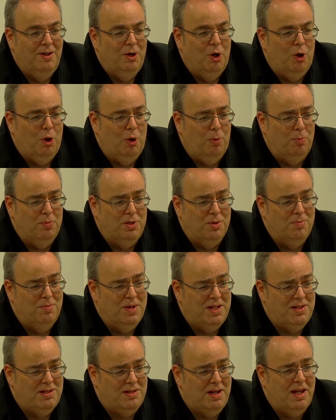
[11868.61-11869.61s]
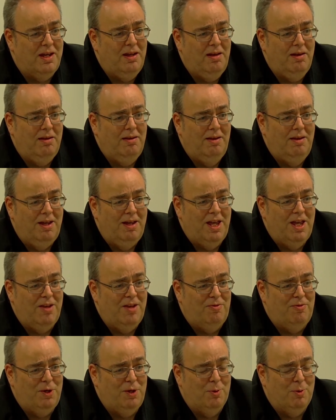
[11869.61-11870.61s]
optimistic if
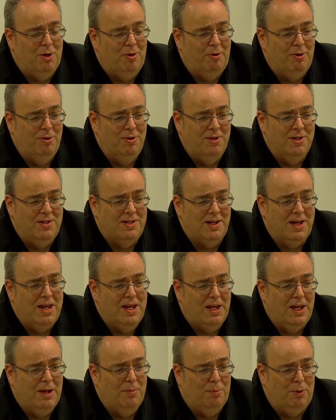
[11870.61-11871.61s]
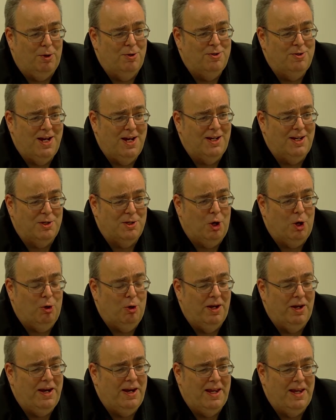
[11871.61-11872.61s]
you are undertaking projects on
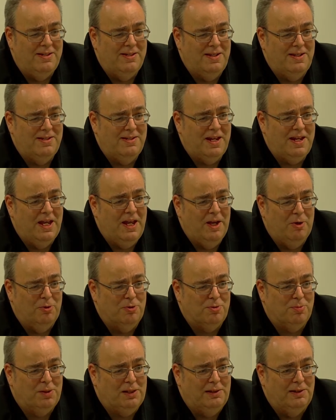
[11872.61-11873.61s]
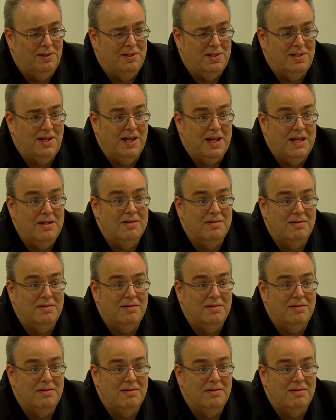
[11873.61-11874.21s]
an existing hospital estate,